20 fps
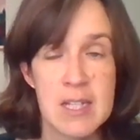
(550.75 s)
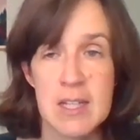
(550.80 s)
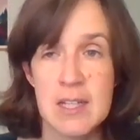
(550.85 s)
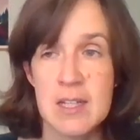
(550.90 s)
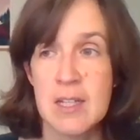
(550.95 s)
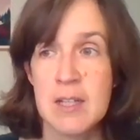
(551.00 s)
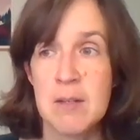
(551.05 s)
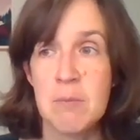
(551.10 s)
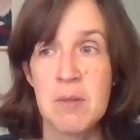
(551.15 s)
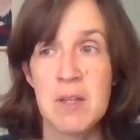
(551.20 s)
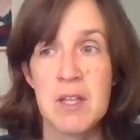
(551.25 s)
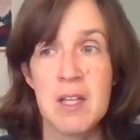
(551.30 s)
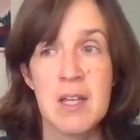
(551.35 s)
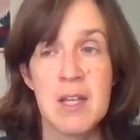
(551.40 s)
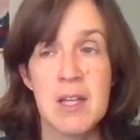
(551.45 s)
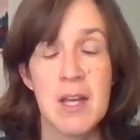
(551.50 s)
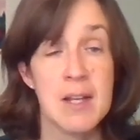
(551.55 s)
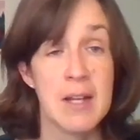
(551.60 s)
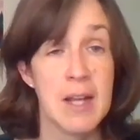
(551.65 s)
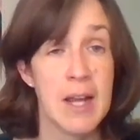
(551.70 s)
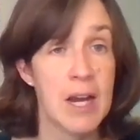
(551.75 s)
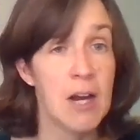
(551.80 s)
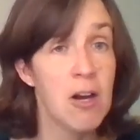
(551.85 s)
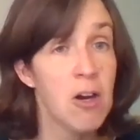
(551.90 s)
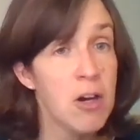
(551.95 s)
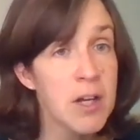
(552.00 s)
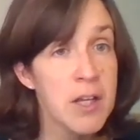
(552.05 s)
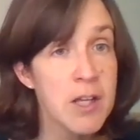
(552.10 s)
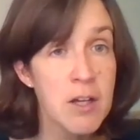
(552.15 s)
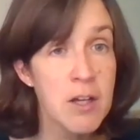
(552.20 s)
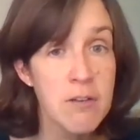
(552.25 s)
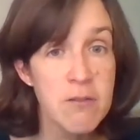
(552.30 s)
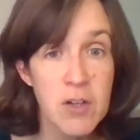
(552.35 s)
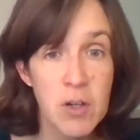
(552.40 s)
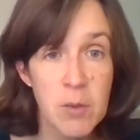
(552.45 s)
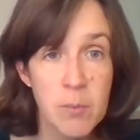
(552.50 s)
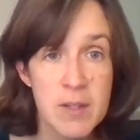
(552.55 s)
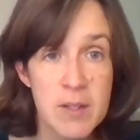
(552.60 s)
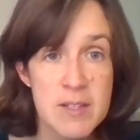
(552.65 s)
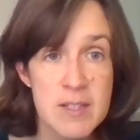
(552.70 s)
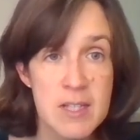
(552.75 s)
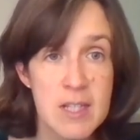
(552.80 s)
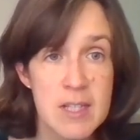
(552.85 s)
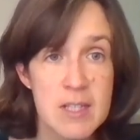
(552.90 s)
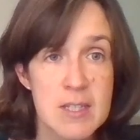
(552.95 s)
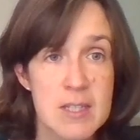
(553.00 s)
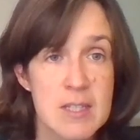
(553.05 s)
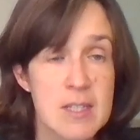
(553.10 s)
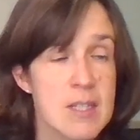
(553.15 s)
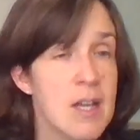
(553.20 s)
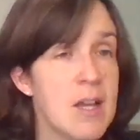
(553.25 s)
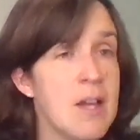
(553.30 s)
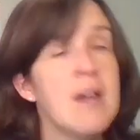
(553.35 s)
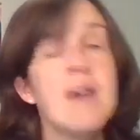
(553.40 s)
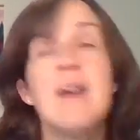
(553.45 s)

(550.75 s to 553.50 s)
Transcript: It can be an area of your business.